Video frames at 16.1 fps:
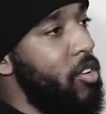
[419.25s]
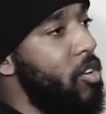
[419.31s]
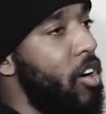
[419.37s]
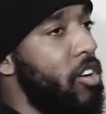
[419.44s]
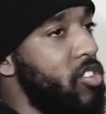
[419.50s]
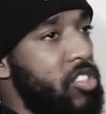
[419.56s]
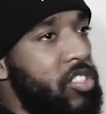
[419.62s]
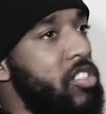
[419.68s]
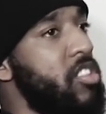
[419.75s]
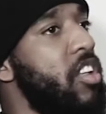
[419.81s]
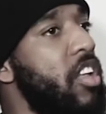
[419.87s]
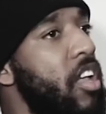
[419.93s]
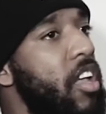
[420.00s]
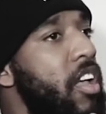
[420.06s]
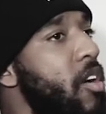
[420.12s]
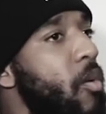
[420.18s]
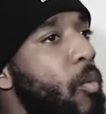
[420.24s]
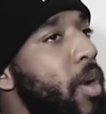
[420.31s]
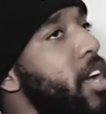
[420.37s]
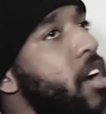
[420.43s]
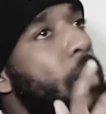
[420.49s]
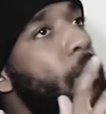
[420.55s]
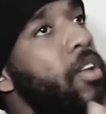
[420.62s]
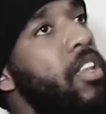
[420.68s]
You can't just
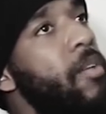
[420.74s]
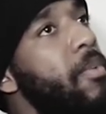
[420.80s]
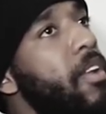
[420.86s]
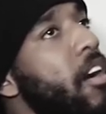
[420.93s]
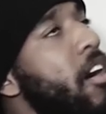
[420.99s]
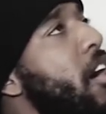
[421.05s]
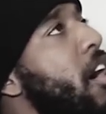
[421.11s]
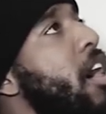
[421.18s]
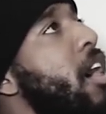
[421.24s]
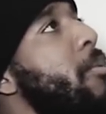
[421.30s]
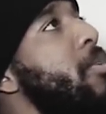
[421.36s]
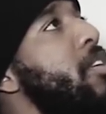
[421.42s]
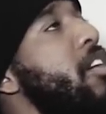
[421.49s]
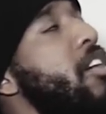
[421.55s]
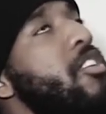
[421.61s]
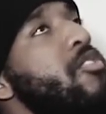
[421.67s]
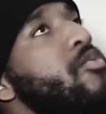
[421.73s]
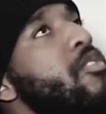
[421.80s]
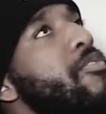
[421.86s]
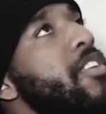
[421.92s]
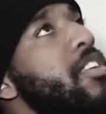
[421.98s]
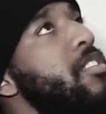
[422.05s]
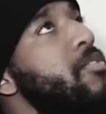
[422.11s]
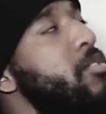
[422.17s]
wake up and then be like, ah, I'm going to go to a
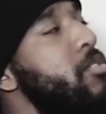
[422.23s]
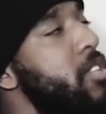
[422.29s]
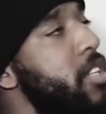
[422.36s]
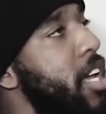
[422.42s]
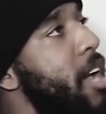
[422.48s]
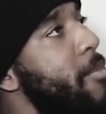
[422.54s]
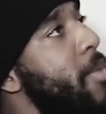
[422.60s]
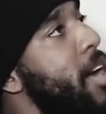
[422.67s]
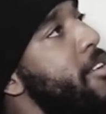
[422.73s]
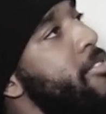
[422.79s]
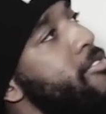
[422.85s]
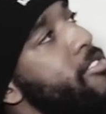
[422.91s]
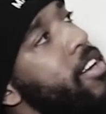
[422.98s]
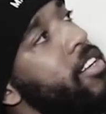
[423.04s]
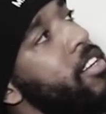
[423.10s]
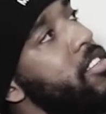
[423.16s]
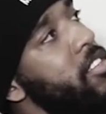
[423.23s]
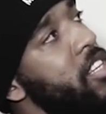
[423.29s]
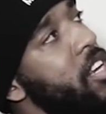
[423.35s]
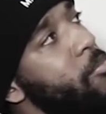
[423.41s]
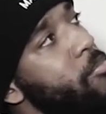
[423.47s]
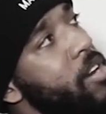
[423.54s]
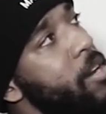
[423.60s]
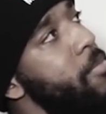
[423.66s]
festival today and my friend is
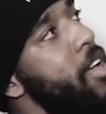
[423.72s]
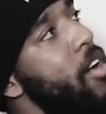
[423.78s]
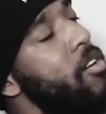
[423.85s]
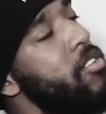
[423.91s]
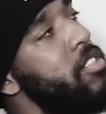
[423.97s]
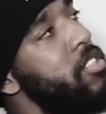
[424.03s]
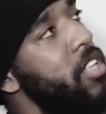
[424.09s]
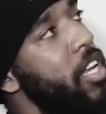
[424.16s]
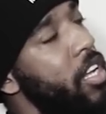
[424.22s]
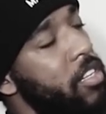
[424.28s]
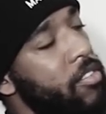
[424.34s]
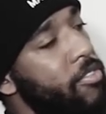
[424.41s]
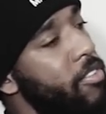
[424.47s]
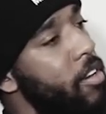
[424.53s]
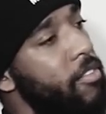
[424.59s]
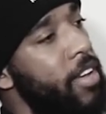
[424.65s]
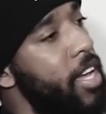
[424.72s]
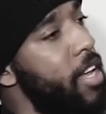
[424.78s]
going to bring me out on stage in front of